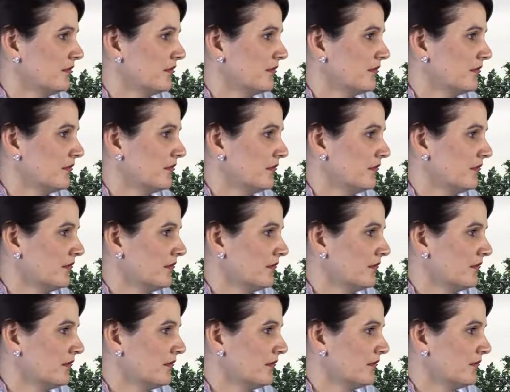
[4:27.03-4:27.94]

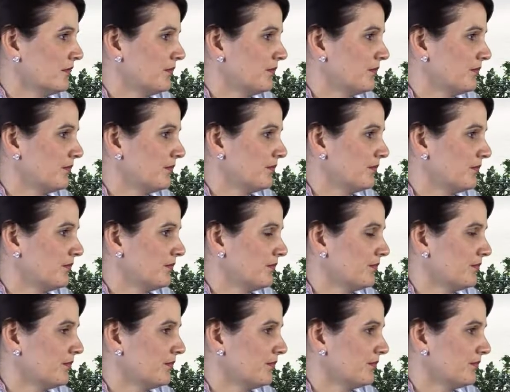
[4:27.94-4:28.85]

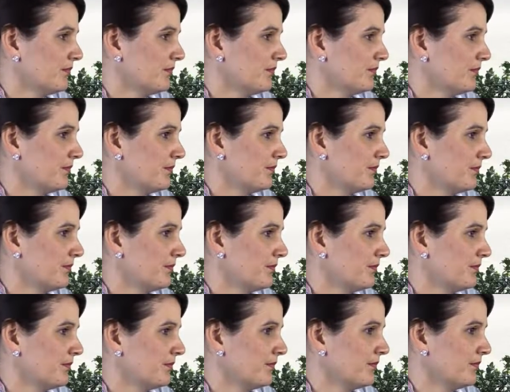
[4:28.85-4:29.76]

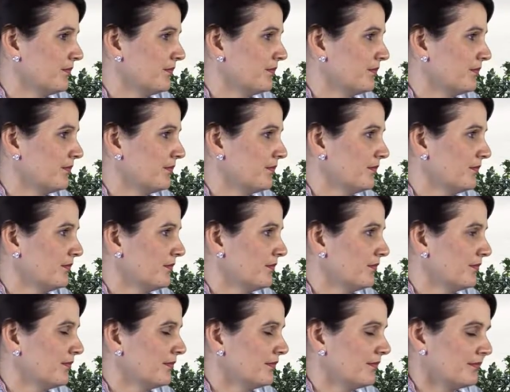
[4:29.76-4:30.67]

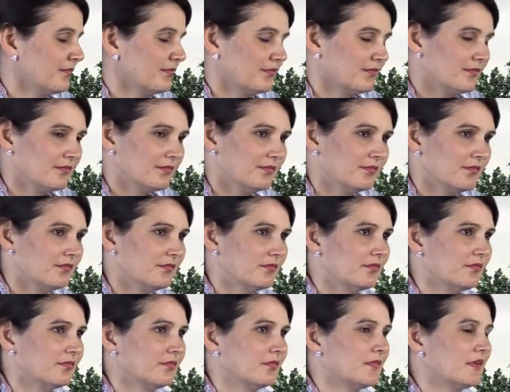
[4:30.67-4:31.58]
No words are spoken by the person on screen.